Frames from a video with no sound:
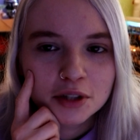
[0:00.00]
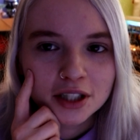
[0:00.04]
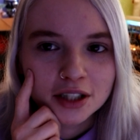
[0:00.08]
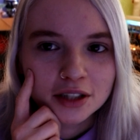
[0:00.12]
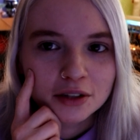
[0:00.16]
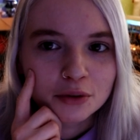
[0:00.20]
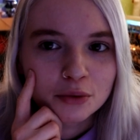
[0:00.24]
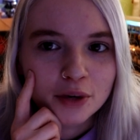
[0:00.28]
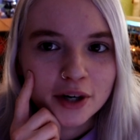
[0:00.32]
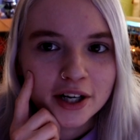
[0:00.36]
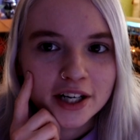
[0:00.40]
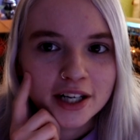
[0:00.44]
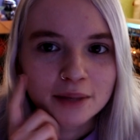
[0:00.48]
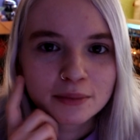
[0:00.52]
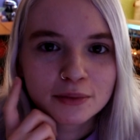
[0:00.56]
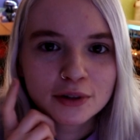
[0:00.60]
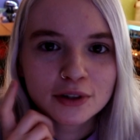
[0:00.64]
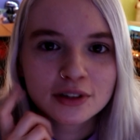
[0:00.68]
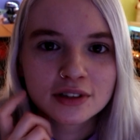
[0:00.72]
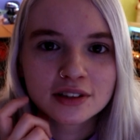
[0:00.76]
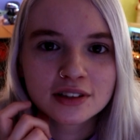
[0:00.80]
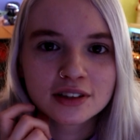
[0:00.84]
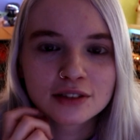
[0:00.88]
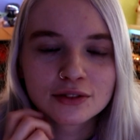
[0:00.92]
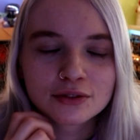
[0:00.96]
why I'm
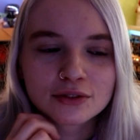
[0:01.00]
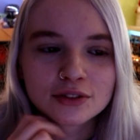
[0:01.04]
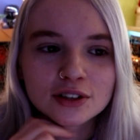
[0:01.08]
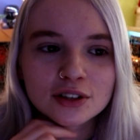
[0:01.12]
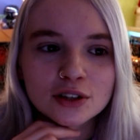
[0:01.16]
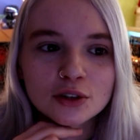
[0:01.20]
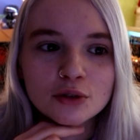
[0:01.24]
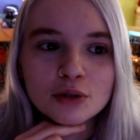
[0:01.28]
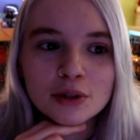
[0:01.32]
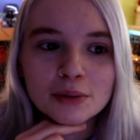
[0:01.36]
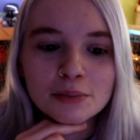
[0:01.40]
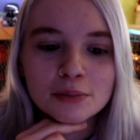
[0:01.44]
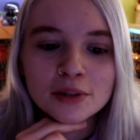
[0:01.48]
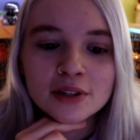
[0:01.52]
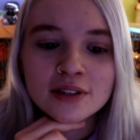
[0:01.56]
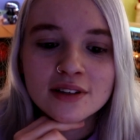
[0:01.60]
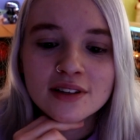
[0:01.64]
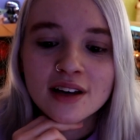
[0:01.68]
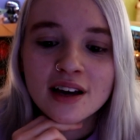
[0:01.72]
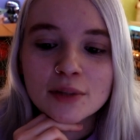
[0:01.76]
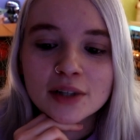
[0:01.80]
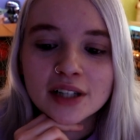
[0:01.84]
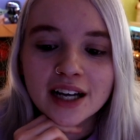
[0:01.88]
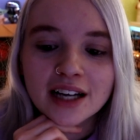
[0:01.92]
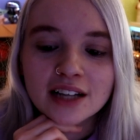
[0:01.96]
using different equipment,
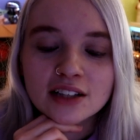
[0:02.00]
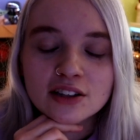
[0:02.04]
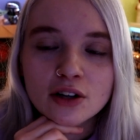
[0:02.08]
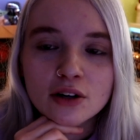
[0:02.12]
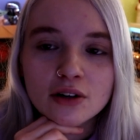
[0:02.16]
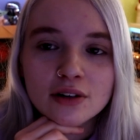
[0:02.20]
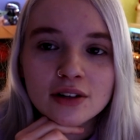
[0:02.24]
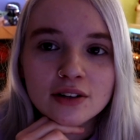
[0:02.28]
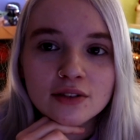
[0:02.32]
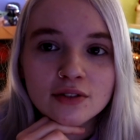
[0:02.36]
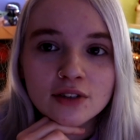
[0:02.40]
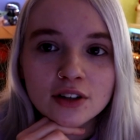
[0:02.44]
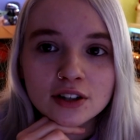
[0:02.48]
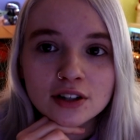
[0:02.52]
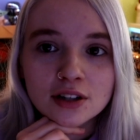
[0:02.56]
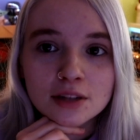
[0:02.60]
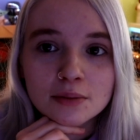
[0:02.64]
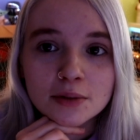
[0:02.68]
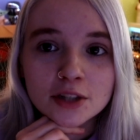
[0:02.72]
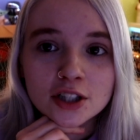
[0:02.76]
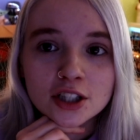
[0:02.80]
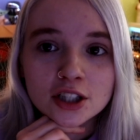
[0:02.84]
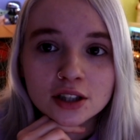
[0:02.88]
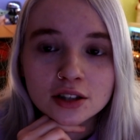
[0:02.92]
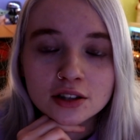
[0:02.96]
but I totally fucked up
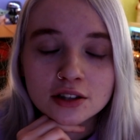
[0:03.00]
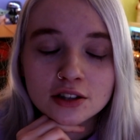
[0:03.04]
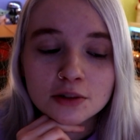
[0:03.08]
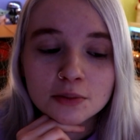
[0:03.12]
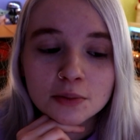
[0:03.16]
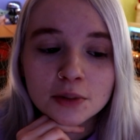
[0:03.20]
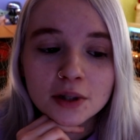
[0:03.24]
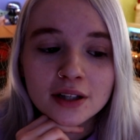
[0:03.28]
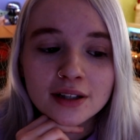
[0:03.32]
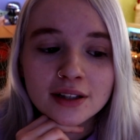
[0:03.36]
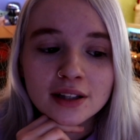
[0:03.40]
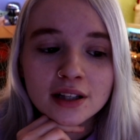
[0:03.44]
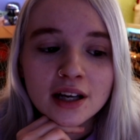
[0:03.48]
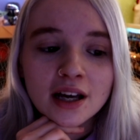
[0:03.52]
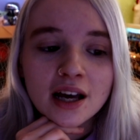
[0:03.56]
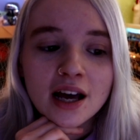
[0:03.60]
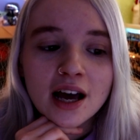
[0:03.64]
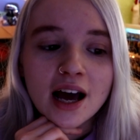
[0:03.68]
my shutter speed